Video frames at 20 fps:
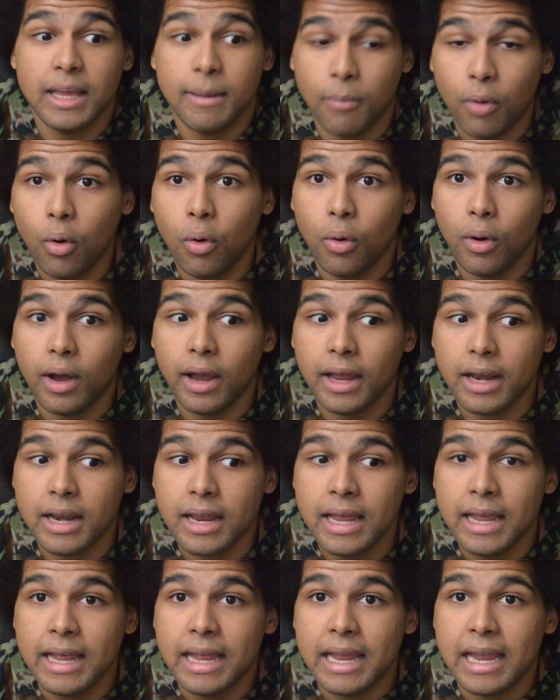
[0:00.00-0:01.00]
them on
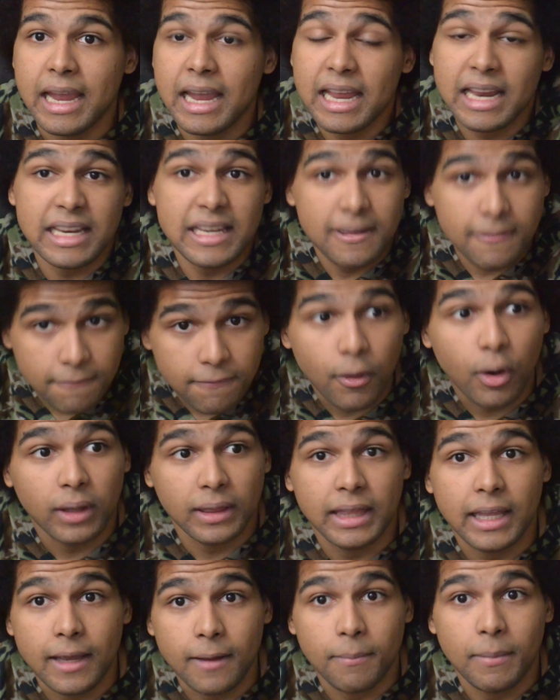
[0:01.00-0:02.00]
and he
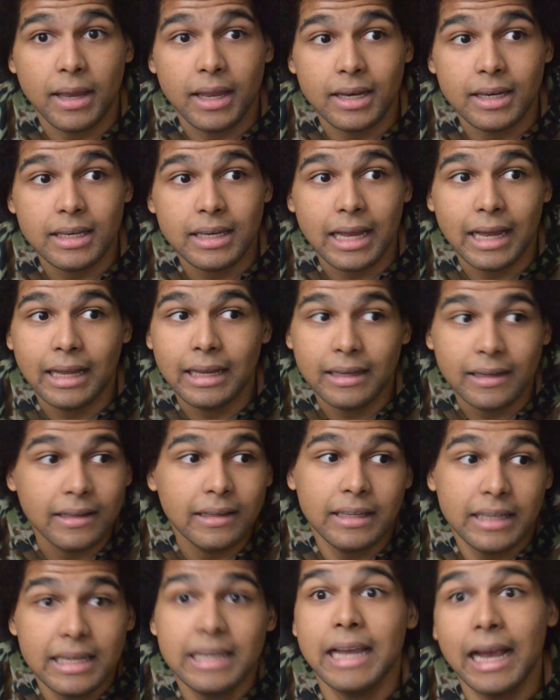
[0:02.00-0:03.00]
fought them and
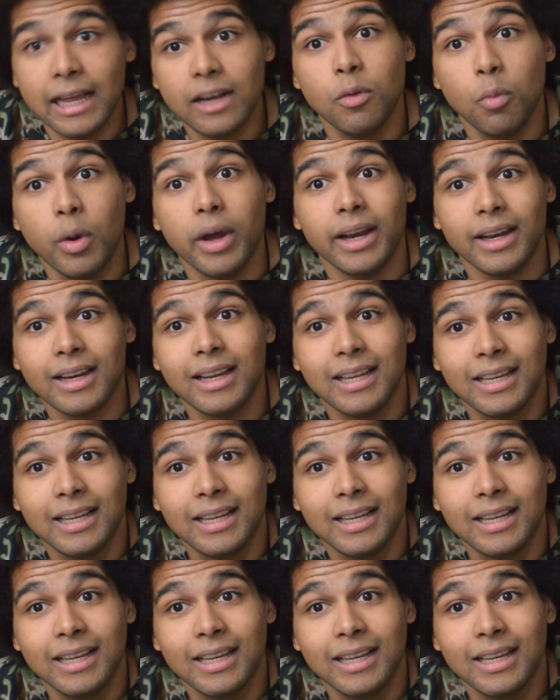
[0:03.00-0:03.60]
uh, he kind of won.